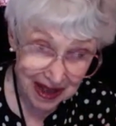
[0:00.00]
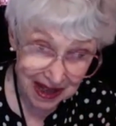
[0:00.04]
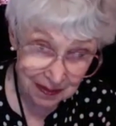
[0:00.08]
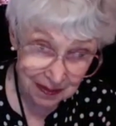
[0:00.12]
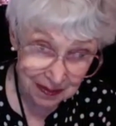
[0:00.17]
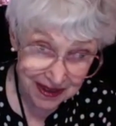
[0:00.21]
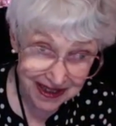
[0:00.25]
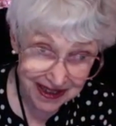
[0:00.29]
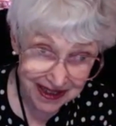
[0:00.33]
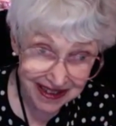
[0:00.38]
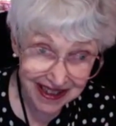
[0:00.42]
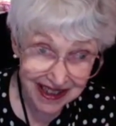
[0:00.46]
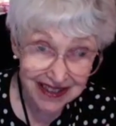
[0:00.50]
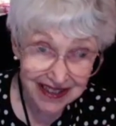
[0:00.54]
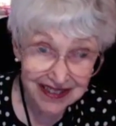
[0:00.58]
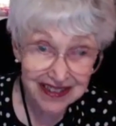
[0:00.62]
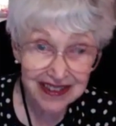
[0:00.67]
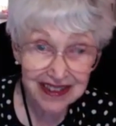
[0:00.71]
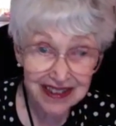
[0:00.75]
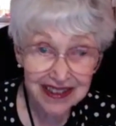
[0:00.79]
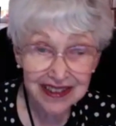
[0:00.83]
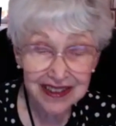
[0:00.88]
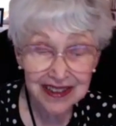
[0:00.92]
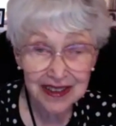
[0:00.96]
being
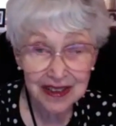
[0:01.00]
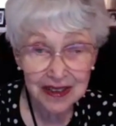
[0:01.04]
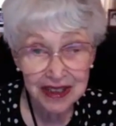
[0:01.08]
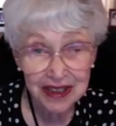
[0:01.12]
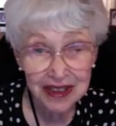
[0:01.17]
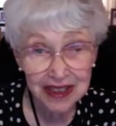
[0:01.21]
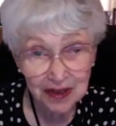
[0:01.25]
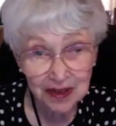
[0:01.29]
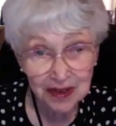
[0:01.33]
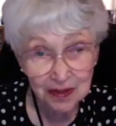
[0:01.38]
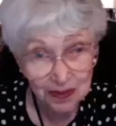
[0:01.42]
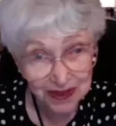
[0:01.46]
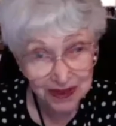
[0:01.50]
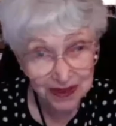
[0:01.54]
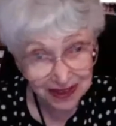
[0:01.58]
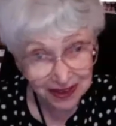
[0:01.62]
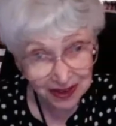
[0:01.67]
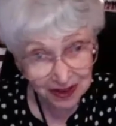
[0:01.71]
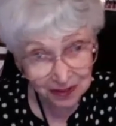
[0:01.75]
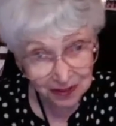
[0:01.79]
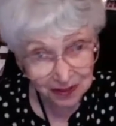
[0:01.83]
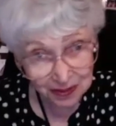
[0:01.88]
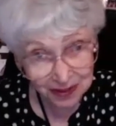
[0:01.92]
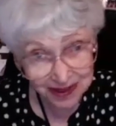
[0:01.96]
ethical, not being
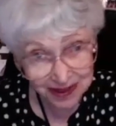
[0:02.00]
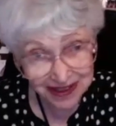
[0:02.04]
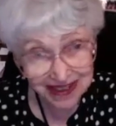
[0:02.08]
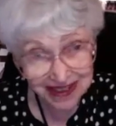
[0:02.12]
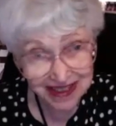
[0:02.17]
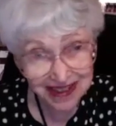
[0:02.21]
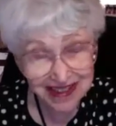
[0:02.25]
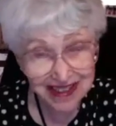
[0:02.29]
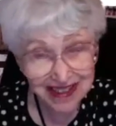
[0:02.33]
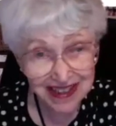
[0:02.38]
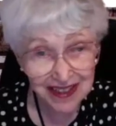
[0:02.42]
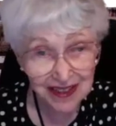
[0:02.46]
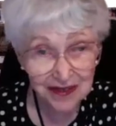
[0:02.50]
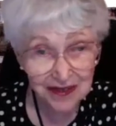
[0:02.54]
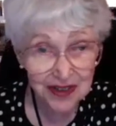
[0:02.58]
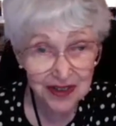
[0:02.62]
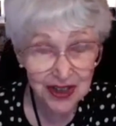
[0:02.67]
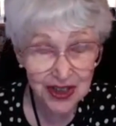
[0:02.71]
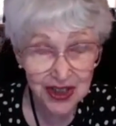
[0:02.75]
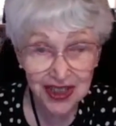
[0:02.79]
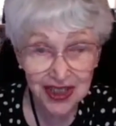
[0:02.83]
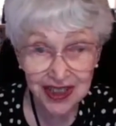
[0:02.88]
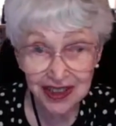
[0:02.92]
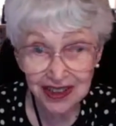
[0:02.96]
completely
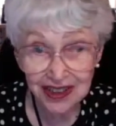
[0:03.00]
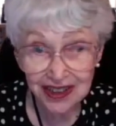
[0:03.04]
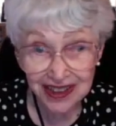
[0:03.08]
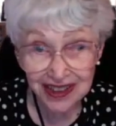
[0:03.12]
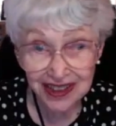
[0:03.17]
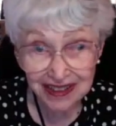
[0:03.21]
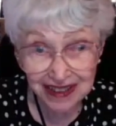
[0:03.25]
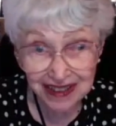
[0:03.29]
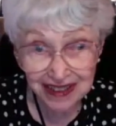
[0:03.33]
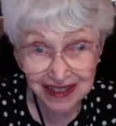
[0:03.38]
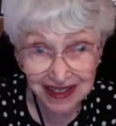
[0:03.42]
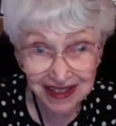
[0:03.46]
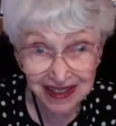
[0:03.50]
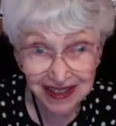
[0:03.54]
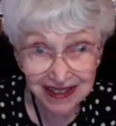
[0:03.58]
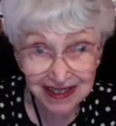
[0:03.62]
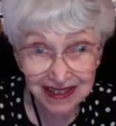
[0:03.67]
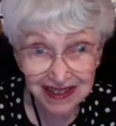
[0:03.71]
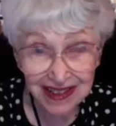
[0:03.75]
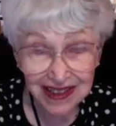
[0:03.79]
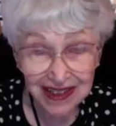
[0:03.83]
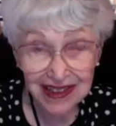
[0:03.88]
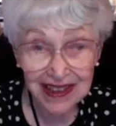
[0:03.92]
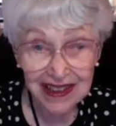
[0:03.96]
selfish. And on the other
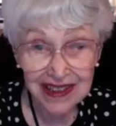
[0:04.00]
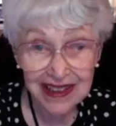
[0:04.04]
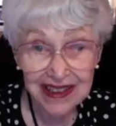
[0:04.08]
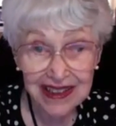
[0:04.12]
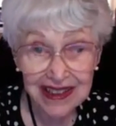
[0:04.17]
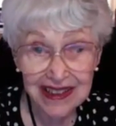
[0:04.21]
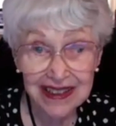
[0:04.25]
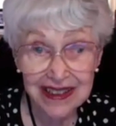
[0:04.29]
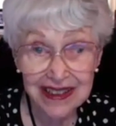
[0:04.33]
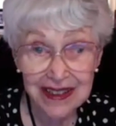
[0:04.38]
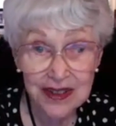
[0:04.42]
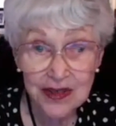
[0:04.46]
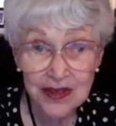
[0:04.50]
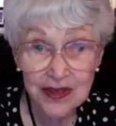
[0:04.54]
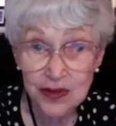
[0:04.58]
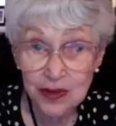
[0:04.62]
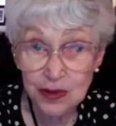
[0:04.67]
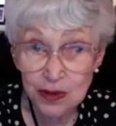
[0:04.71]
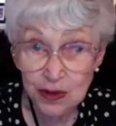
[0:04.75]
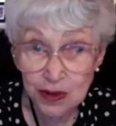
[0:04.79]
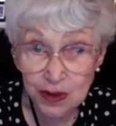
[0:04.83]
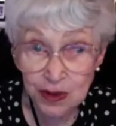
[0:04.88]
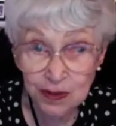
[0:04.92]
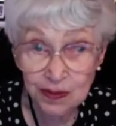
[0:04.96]
hand, he
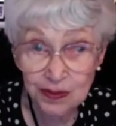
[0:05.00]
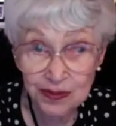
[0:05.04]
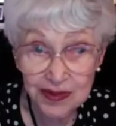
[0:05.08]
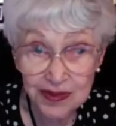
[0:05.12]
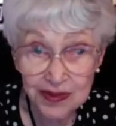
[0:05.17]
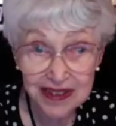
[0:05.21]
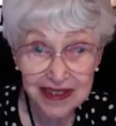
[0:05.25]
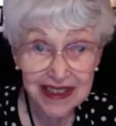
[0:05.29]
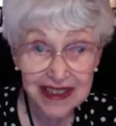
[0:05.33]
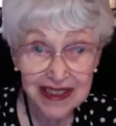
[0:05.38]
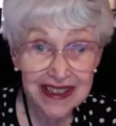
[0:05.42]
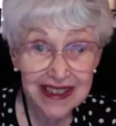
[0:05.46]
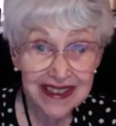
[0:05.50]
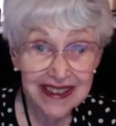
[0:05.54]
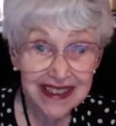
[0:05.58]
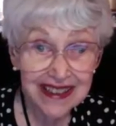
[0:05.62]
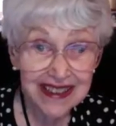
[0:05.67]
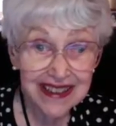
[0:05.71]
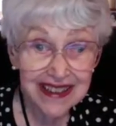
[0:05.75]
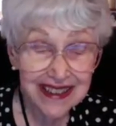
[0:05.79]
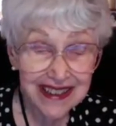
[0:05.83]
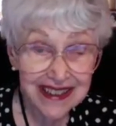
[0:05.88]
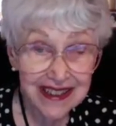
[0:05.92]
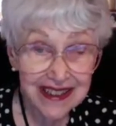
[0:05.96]
assumed
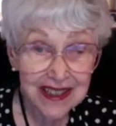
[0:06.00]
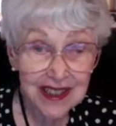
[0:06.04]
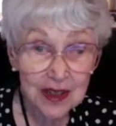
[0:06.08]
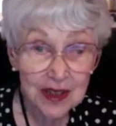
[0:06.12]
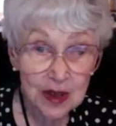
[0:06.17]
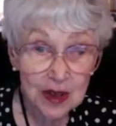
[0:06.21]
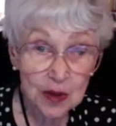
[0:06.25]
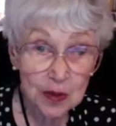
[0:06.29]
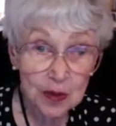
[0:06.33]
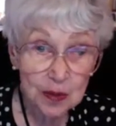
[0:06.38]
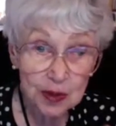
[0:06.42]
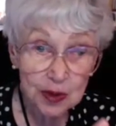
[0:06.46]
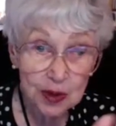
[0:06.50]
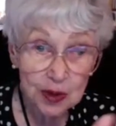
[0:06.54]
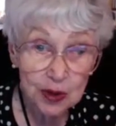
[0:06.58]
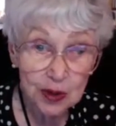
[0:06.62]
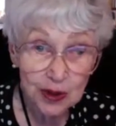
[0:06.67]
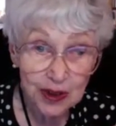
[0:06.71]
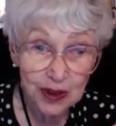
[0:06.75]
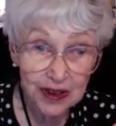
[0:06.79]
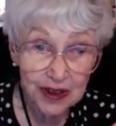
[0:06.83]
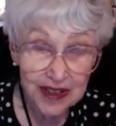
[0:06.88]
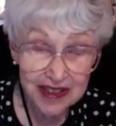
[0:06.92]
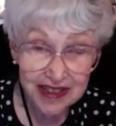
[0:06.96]
that it's
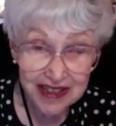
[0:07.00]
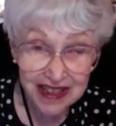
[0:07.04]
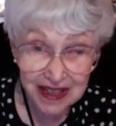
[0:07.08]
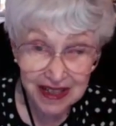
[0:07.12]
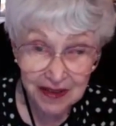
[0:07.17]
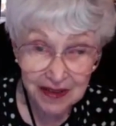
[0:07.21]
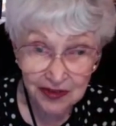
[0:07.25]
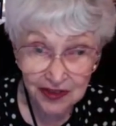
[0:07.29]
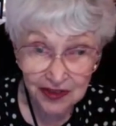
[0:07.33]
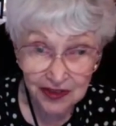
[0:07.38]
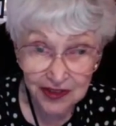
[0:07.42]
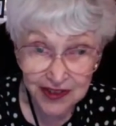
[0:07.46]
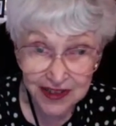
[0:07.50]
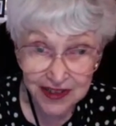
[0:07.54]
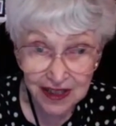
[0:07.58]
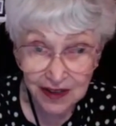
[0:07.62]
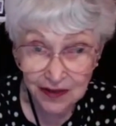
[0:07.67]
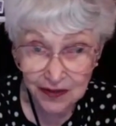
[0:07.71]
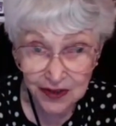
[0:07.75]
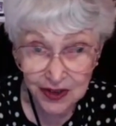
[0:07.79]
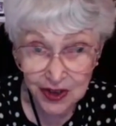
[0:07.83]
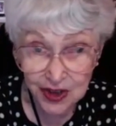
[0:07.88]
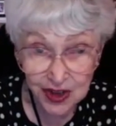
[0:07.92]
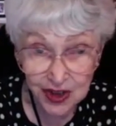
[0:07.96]
pure
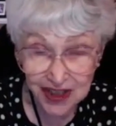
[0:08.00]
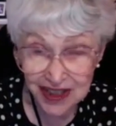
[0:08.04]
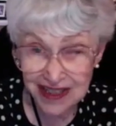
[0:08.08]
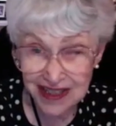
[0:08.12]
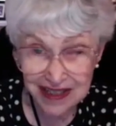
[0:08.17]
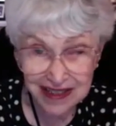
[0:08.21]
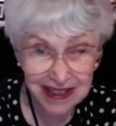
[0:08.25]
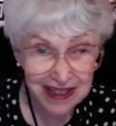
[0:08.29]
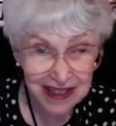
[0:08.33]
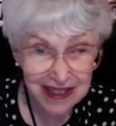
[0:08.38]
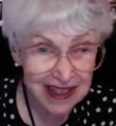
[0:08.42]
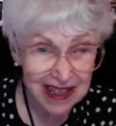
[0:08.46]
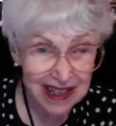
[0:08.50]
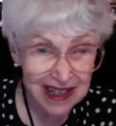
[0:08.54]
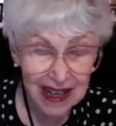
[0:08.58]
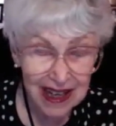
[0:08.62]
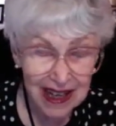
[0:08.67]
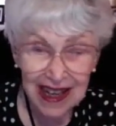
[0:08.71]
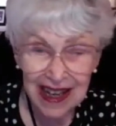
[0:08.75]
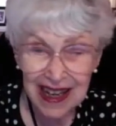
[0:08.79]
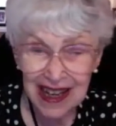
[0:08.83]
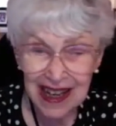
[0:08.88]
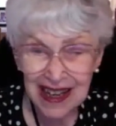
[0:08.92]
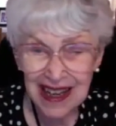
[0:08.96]
selfishness.
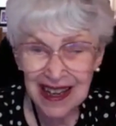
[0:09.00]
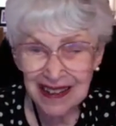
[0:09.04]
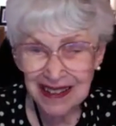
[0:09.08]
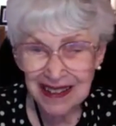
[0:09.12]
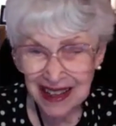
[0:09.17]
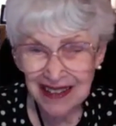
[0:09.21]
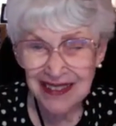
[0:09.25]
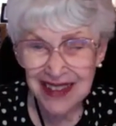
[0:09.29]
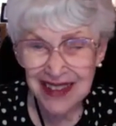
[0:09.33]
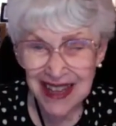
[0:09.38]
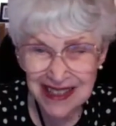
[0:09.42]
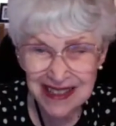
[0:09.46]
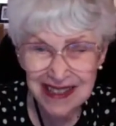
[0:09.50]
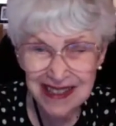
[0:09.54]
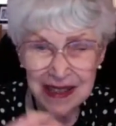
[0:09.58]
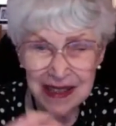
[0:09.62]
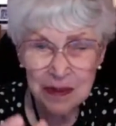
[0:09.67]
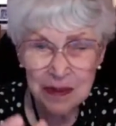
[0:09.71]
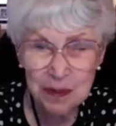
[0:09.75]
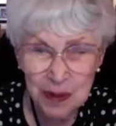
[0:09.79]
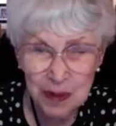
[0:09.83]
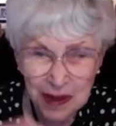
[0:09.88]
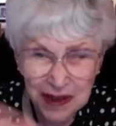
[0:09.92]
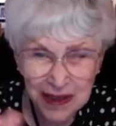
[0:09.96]
And that's the
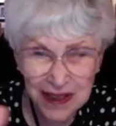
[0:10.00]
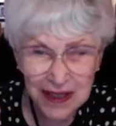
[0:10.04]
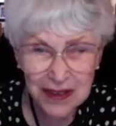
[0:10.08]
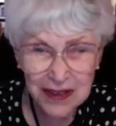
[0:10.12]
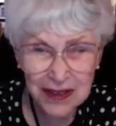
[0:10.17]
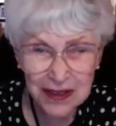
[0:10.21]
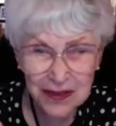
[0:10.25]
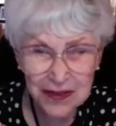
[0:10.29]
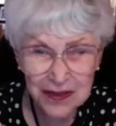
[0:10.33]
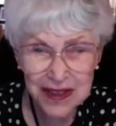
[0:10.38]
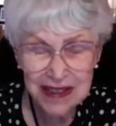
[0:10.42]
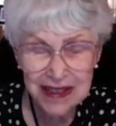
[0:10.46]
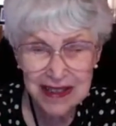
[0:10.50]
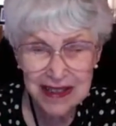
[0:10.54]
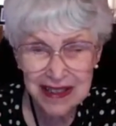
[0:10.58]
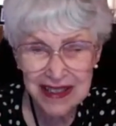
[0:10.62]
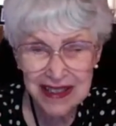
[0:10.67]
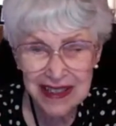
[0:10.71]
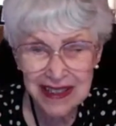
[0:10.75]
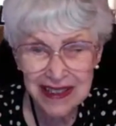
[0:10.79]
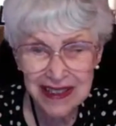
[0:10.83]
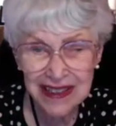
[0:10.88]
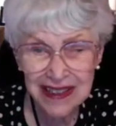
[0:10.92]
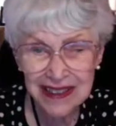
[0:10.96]
part of his
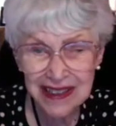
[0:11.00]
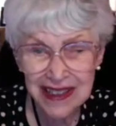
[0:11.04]
thinking